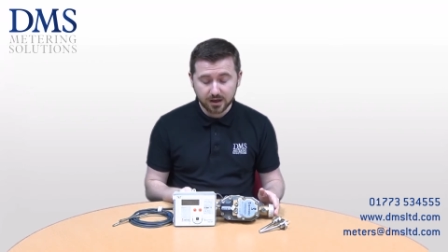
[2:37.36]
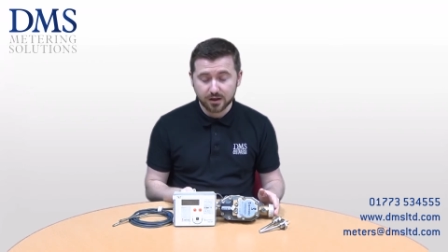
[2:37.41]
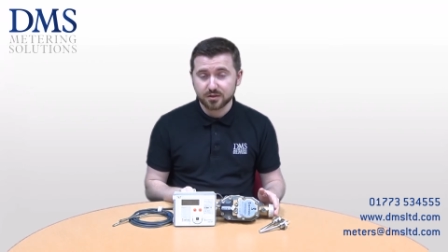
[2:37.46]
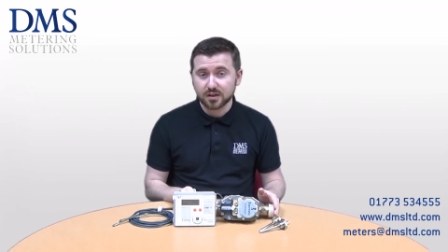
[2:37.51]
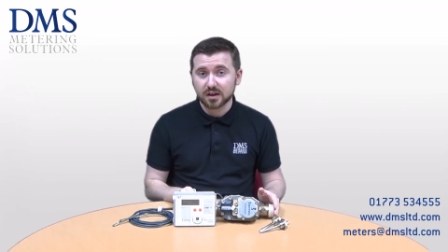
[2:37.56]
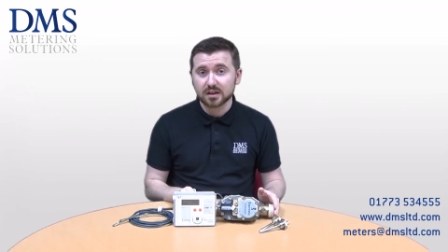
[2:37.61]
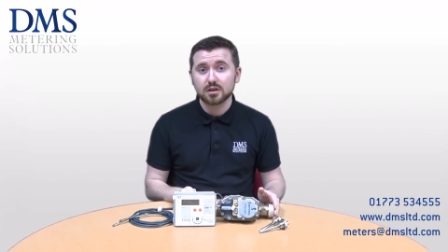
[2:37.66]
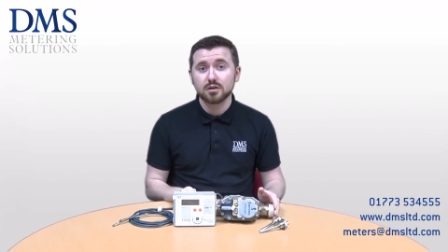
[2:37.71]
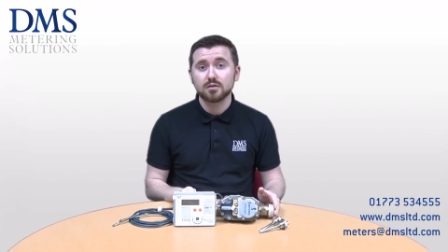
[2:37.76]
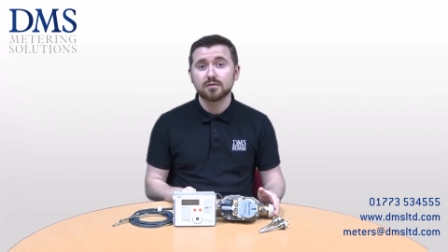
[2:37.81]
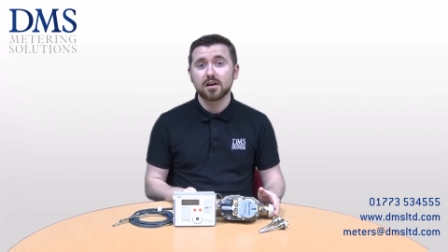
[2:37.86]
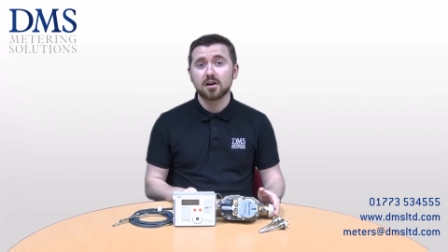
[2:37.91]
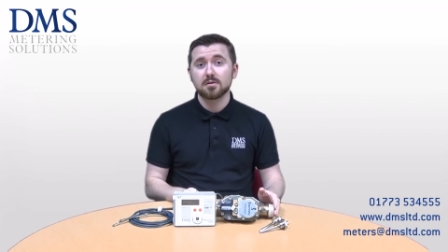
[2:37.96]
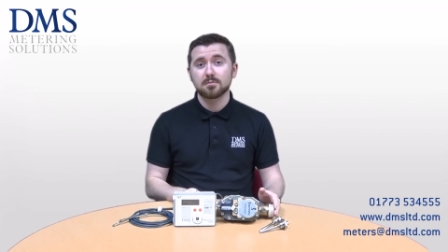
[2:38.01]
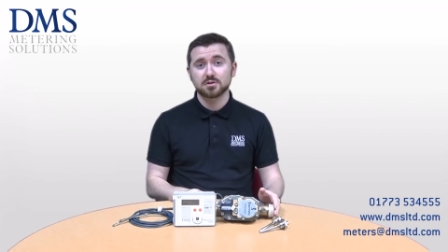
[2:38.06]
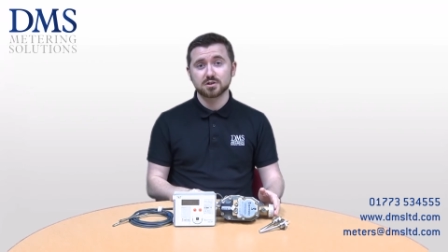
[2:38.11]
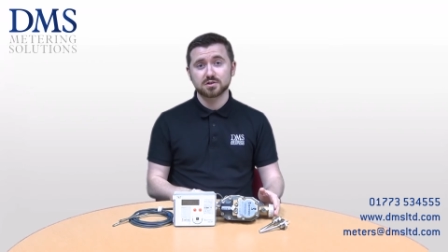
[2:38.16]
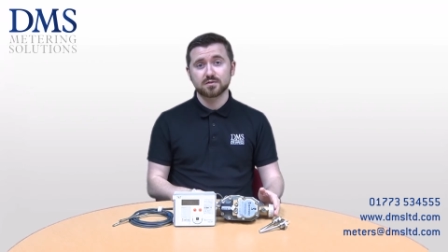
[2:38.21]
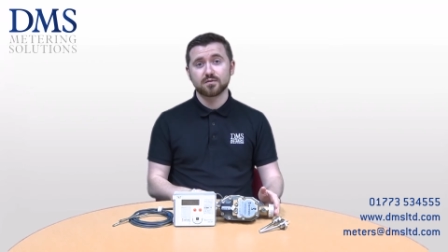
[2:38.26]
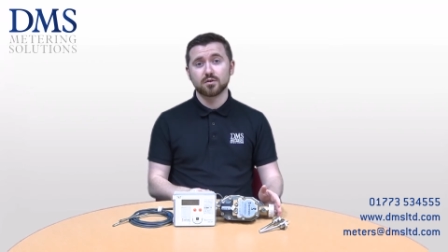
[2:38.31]
Uh, thank you
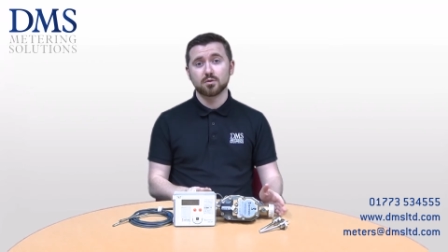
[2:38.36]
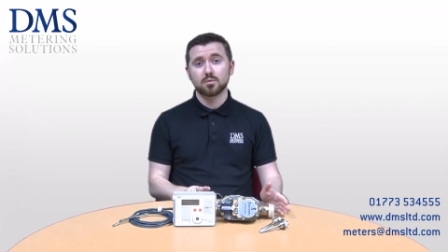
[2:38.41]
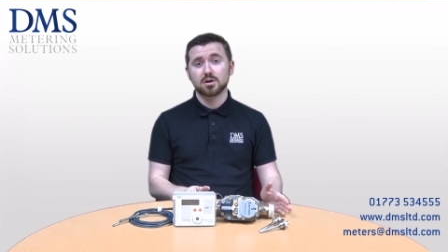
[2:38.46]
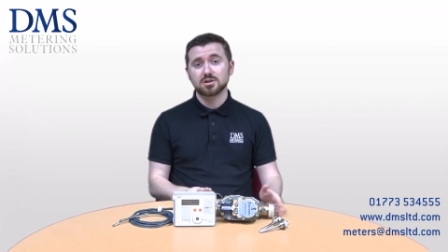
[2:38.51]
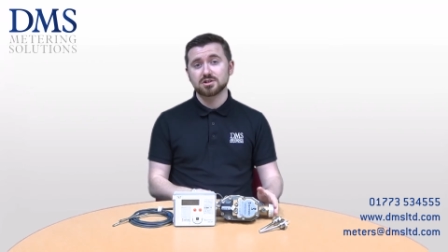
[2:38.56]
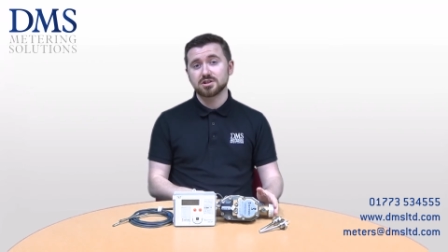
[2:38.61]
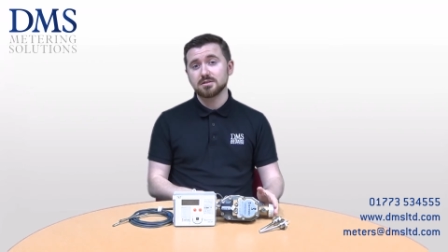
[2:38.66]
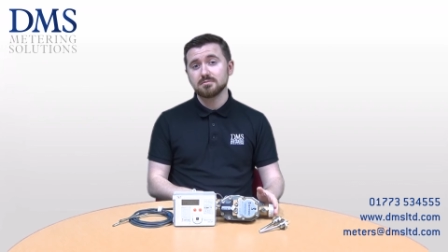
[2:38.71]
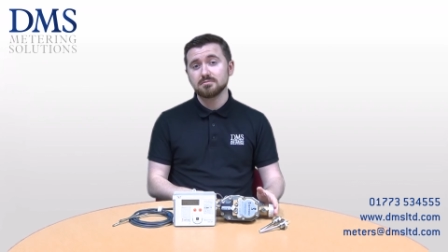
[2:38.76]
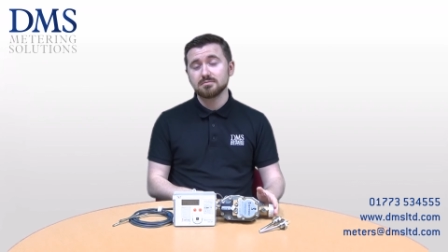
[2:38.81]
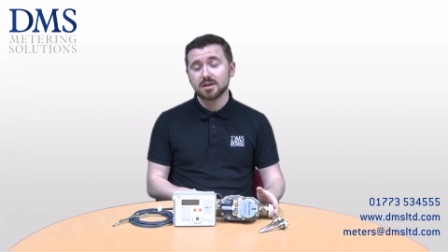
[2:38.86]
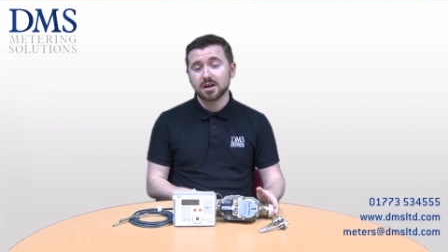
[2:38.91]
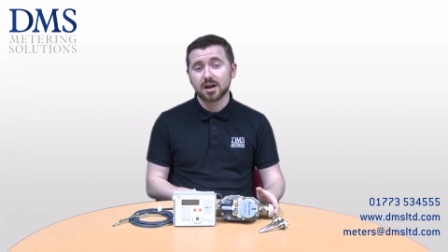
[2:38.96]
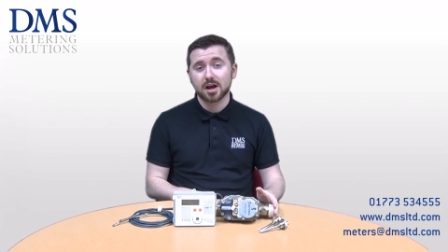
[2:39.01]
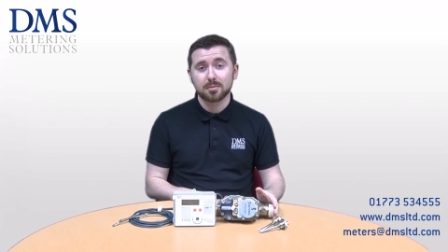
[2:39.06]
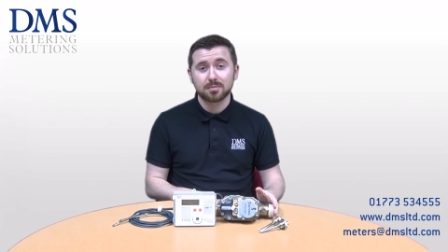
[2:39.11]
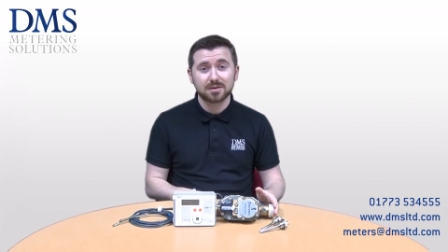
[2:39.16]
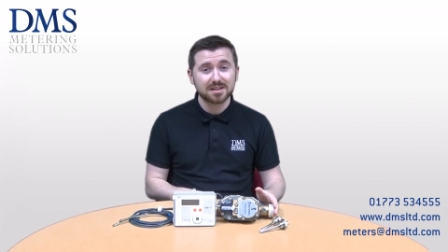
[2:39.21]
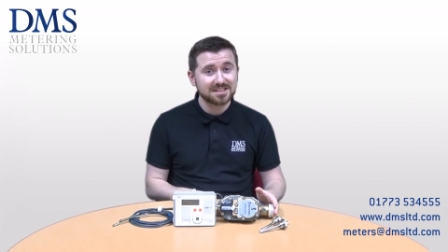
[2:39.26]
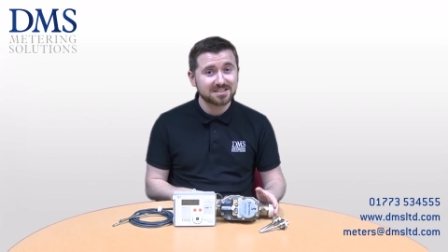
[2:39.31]
very much for watching. Uh,